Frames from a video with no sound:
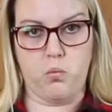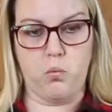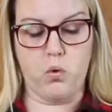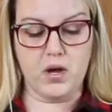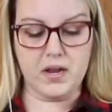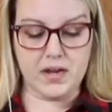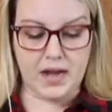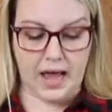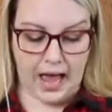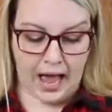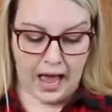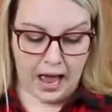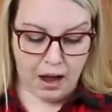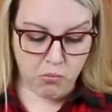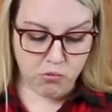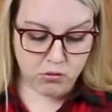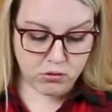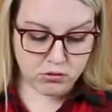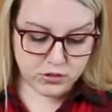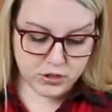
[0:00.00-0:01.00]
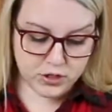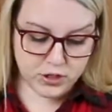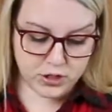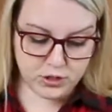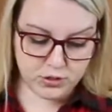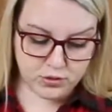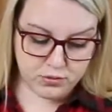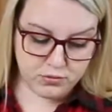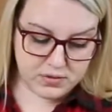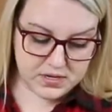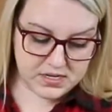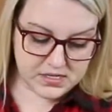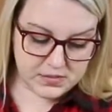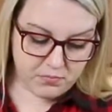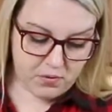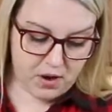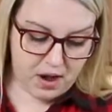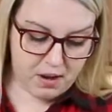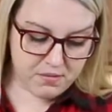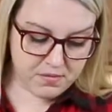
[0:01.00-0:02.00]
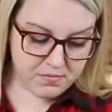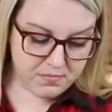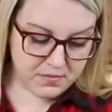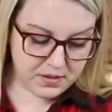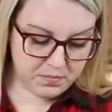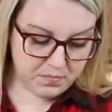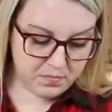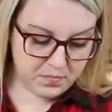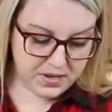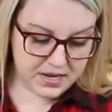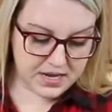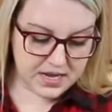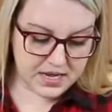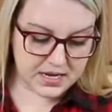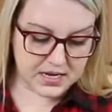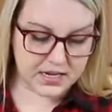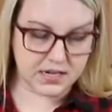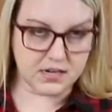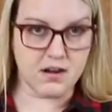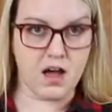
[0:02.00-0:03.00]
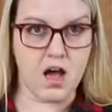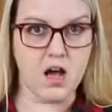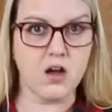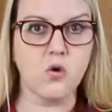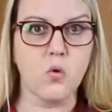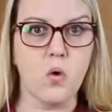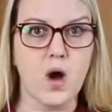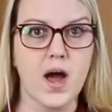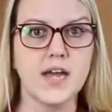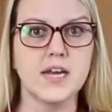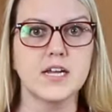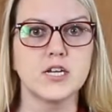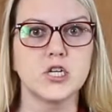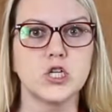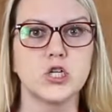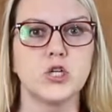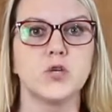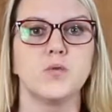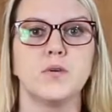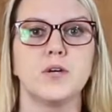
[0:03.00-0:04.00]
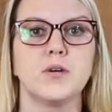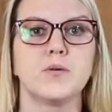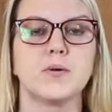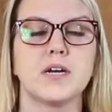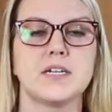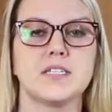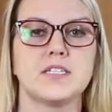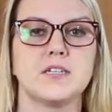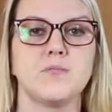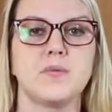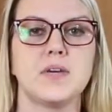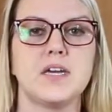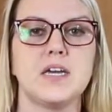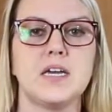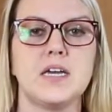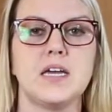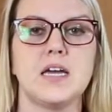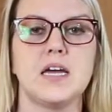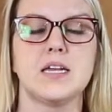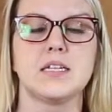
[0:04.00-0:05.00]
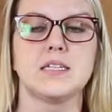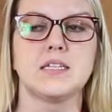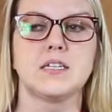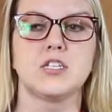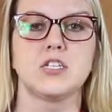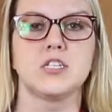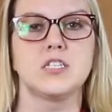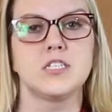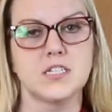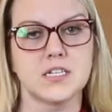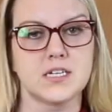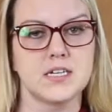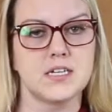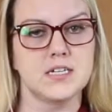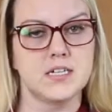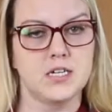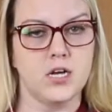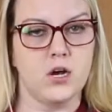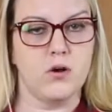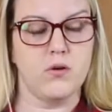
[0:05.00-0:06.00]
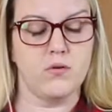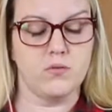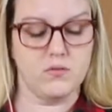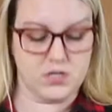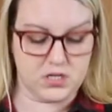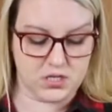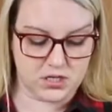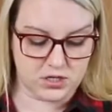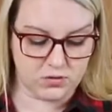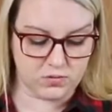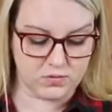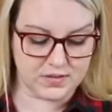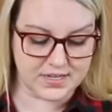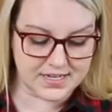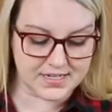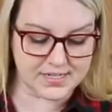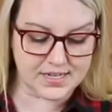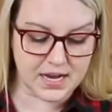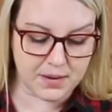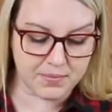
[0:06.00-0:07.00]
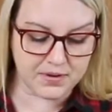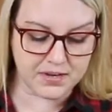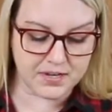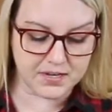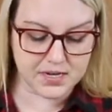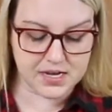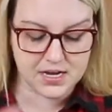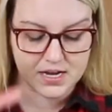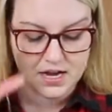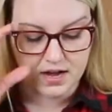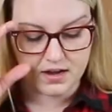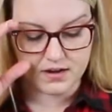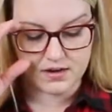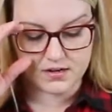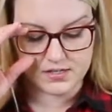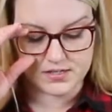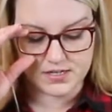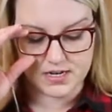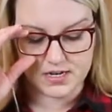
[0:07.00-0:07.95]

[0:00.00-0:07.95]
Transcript: what I will do is probably pick not quite a chewy recipe and such a sticky dough to do these type of cookie cutters,